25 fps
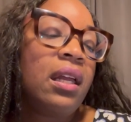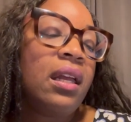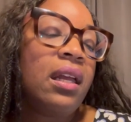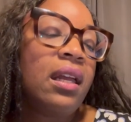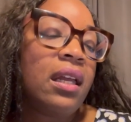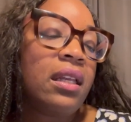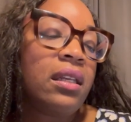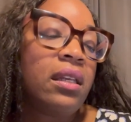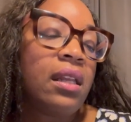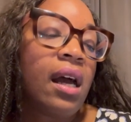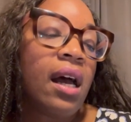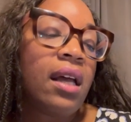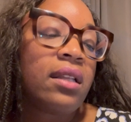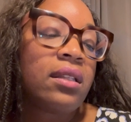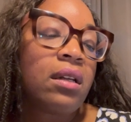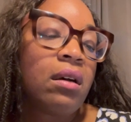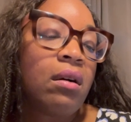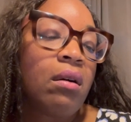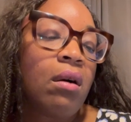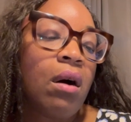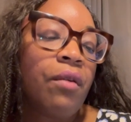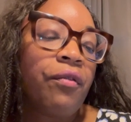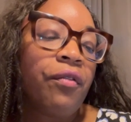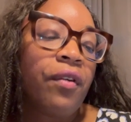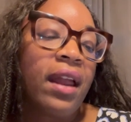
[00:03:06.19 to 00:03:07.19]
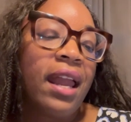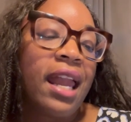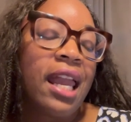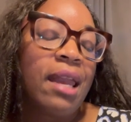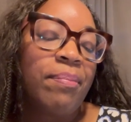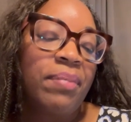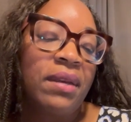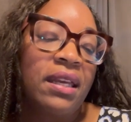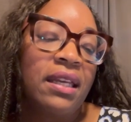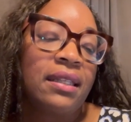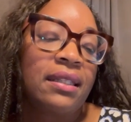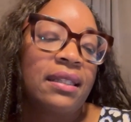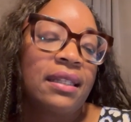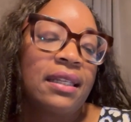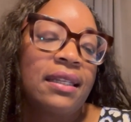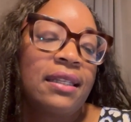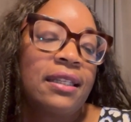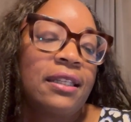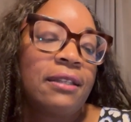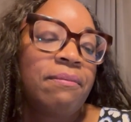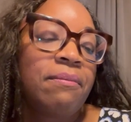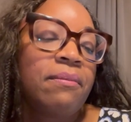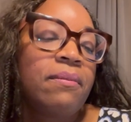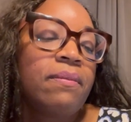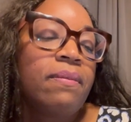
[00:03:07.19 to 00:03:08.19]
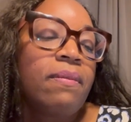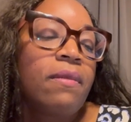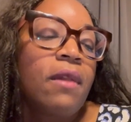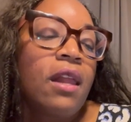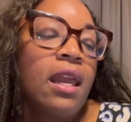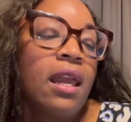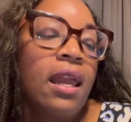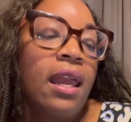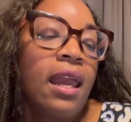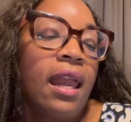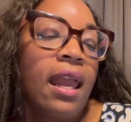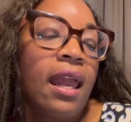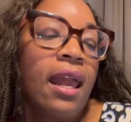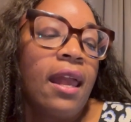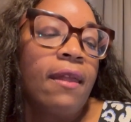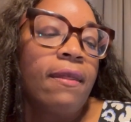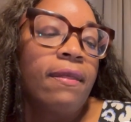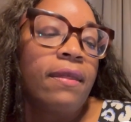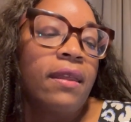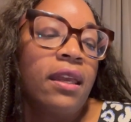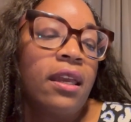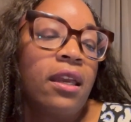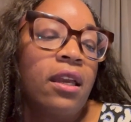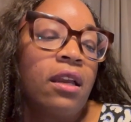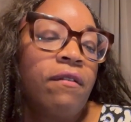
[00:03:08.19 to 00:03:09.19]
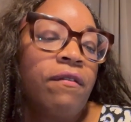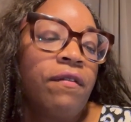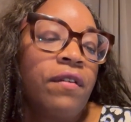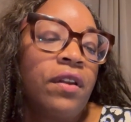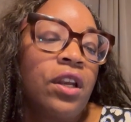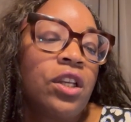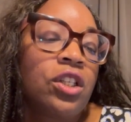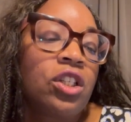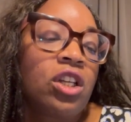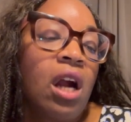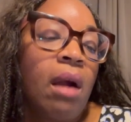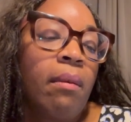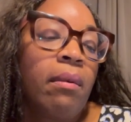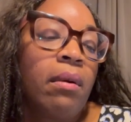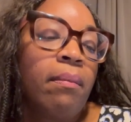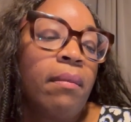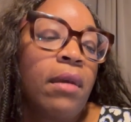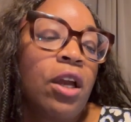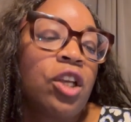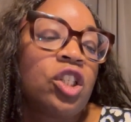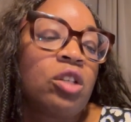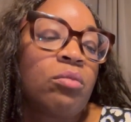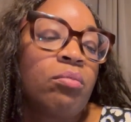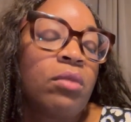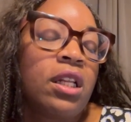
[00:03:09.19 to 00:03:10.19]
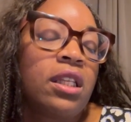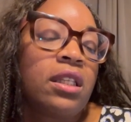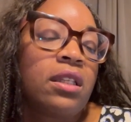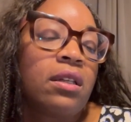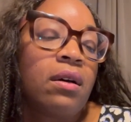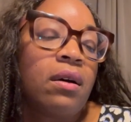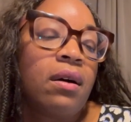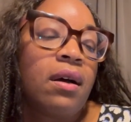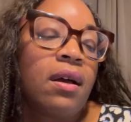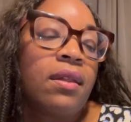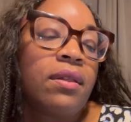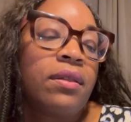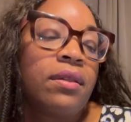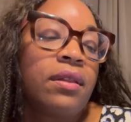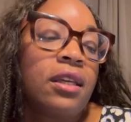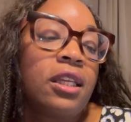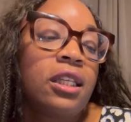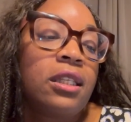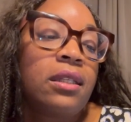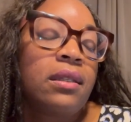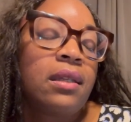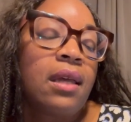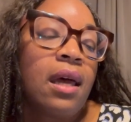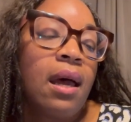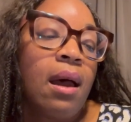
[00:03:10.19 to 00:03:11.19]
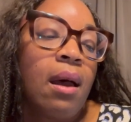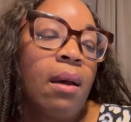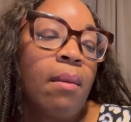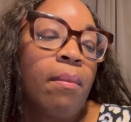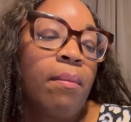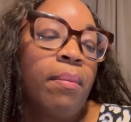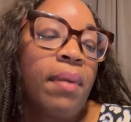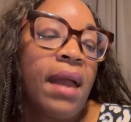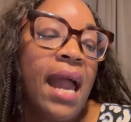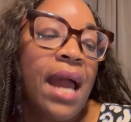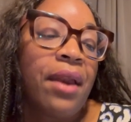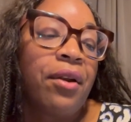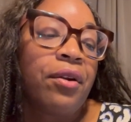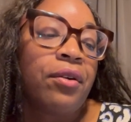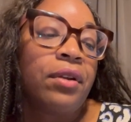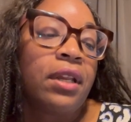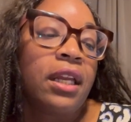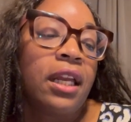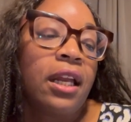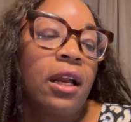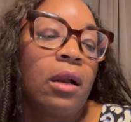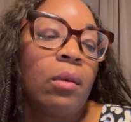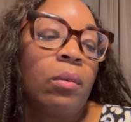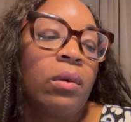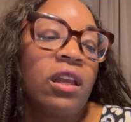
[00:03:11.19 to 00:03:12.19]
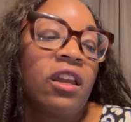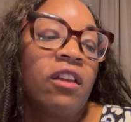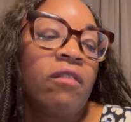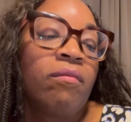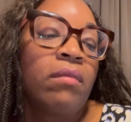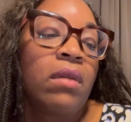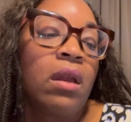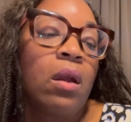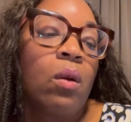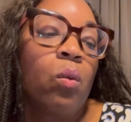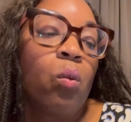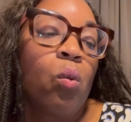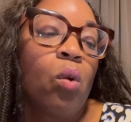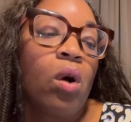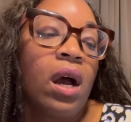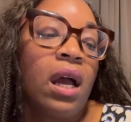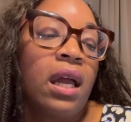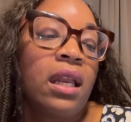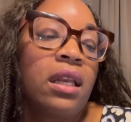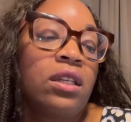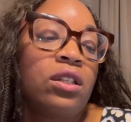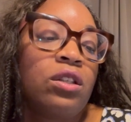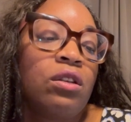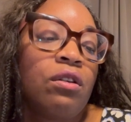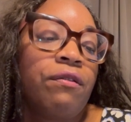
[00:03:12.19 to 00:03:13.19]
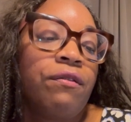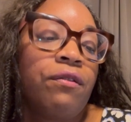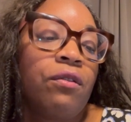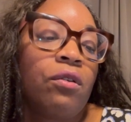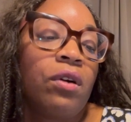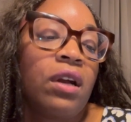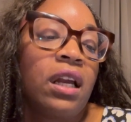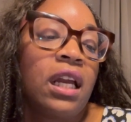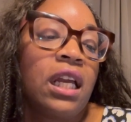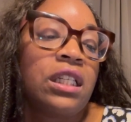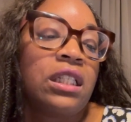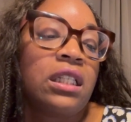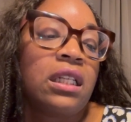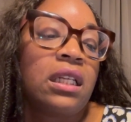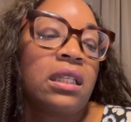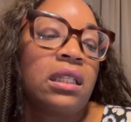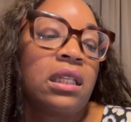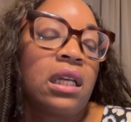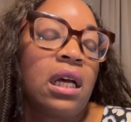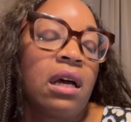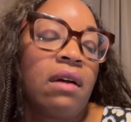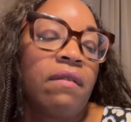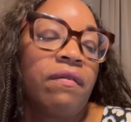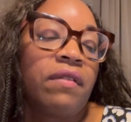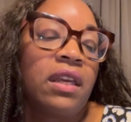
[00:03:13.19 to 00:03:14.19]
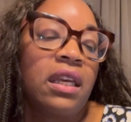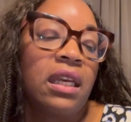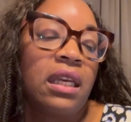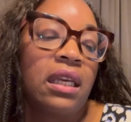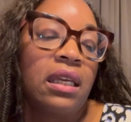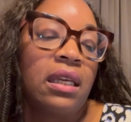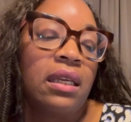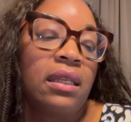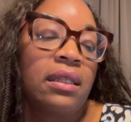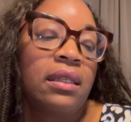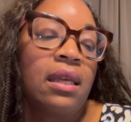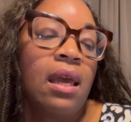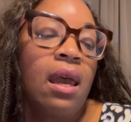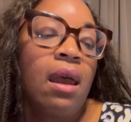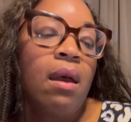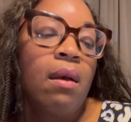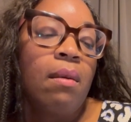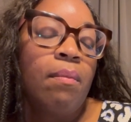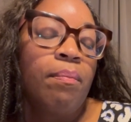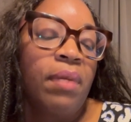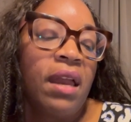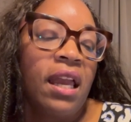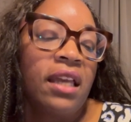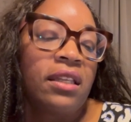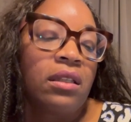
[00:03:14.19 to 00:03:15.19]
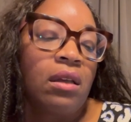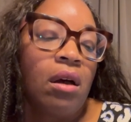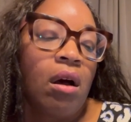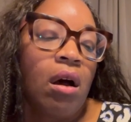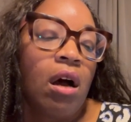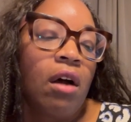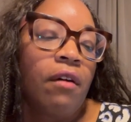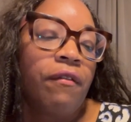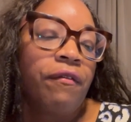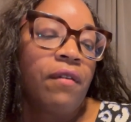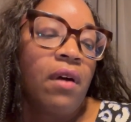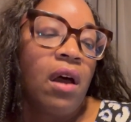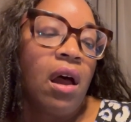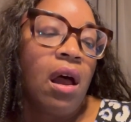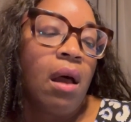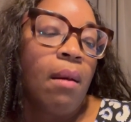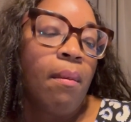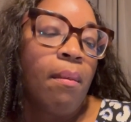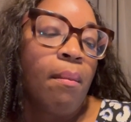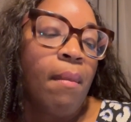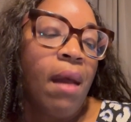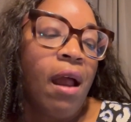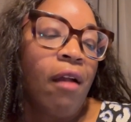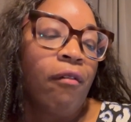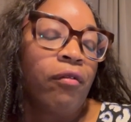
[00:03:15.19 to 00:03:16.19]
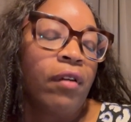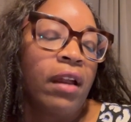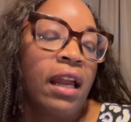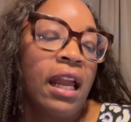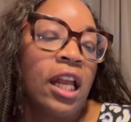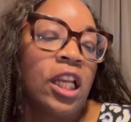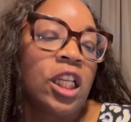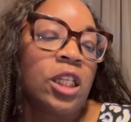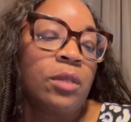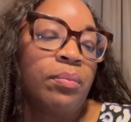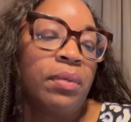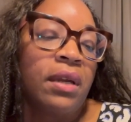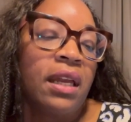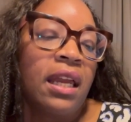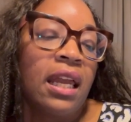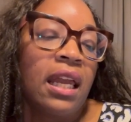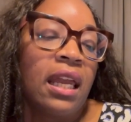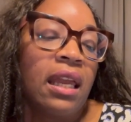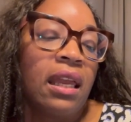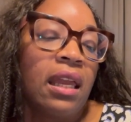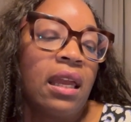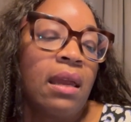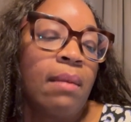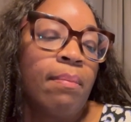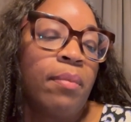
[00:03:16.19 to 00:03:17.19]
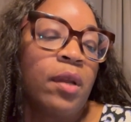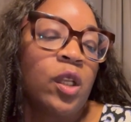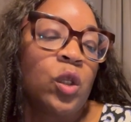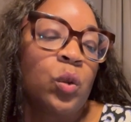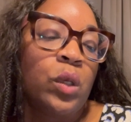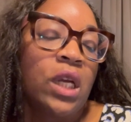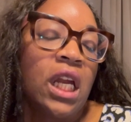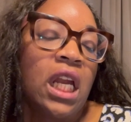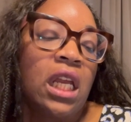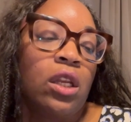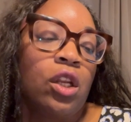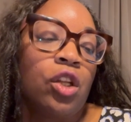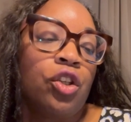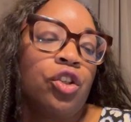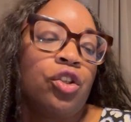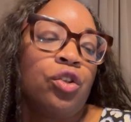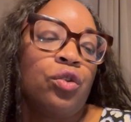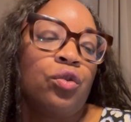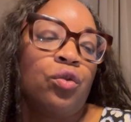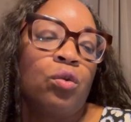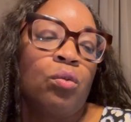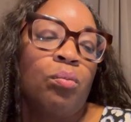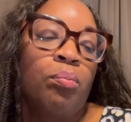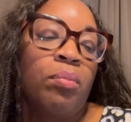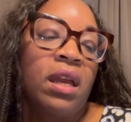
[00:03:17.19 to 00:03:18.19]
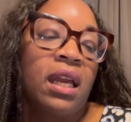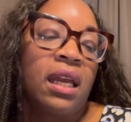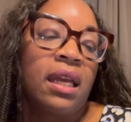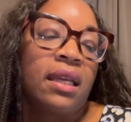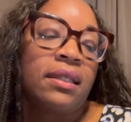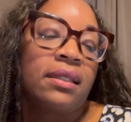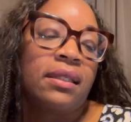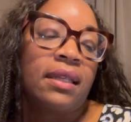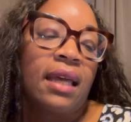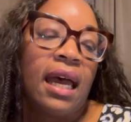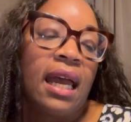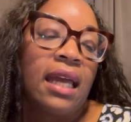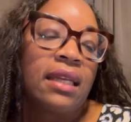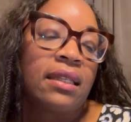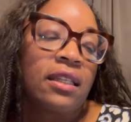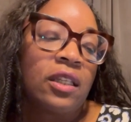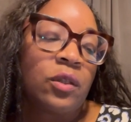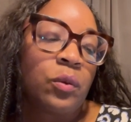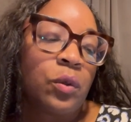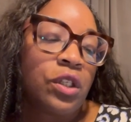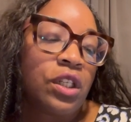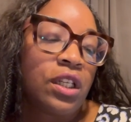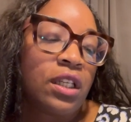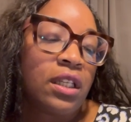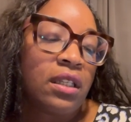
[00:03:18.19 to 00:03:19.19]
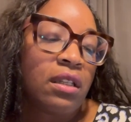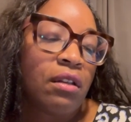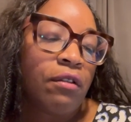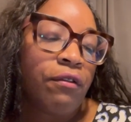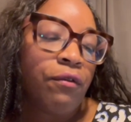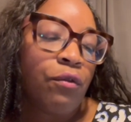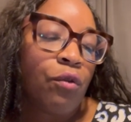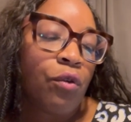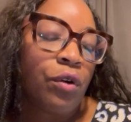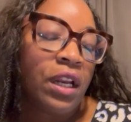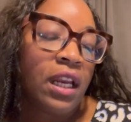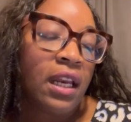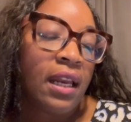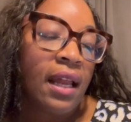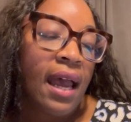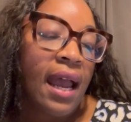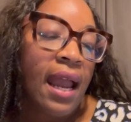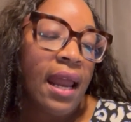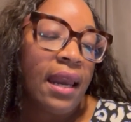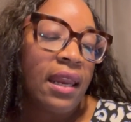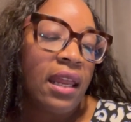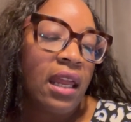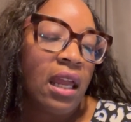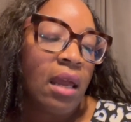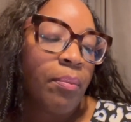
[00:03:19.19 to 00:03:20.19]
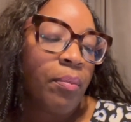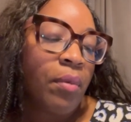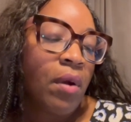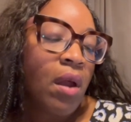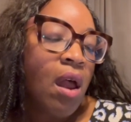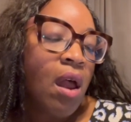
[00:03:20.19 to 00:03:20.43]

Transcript: It does call for 8 pieces, and the finished garment measurements on this pattern here would give me 1 to 4 inches of ease based off my range being in between the 2 biggest sizes, which is the 49 hip